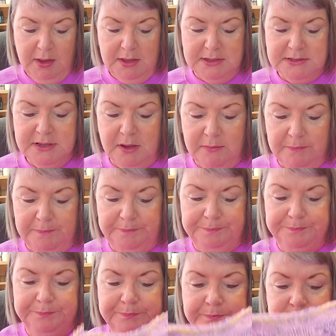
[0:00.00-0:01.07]
So
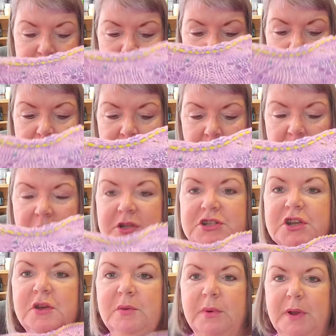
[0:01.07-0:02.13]
I'll
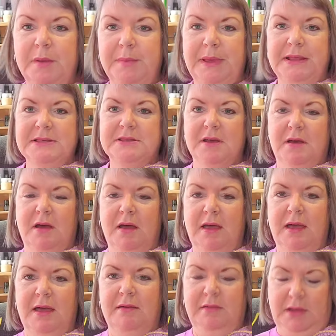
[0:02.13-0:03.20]
show you what I mean. So I
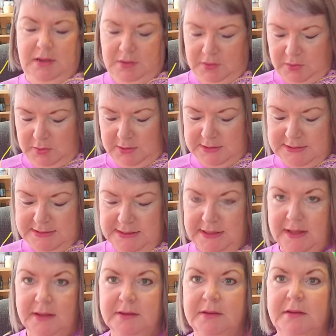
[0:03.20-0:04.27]
have, hang on, you can't see
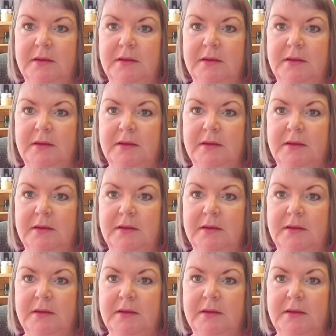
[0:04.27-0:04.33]
that.